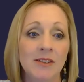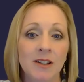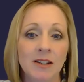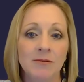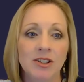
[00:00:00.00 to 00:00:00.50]

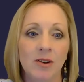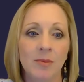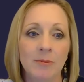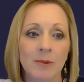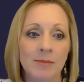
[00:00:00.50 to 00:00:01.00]
definitely reach
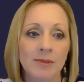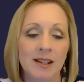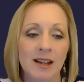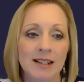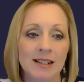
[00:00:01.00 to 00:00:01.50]
out my
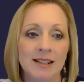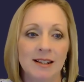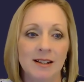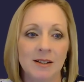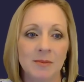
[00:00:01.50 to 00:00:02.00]
website.
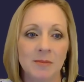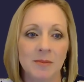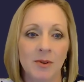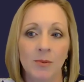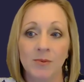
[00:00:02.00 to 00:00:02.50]

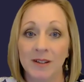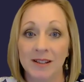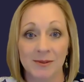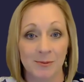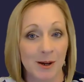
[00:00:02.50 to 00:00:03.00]

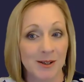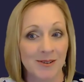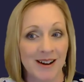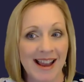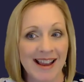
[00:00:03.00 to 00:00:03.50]
Hopefully is where
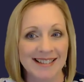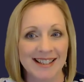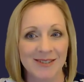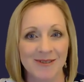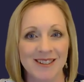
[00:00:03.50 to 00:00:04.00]
you're at.
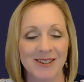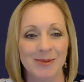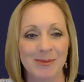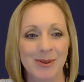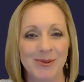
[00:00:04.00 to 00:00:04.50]
That's where this
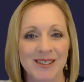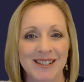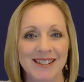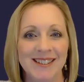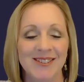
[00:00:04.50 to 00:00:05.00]
will be
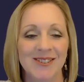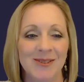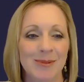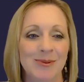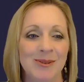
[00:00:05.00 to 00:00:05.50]
posted, so you
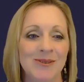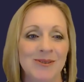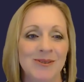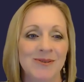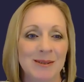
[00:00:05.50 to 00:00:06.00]
should be able to
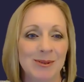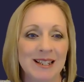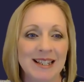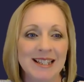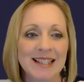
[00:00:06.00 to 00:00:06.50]
find me
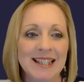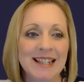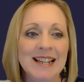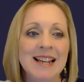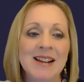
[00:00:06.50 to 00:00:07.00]
pretty
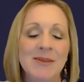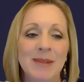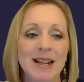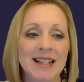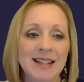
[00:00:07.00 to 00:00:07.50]
easily.
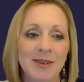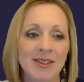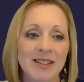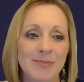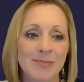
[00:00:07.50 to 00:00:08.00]
My
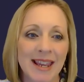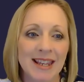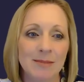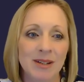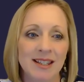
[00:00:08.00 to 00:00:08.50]
email is
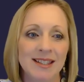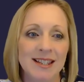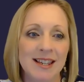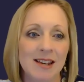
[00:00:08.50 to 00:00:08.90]
Becky, Becky,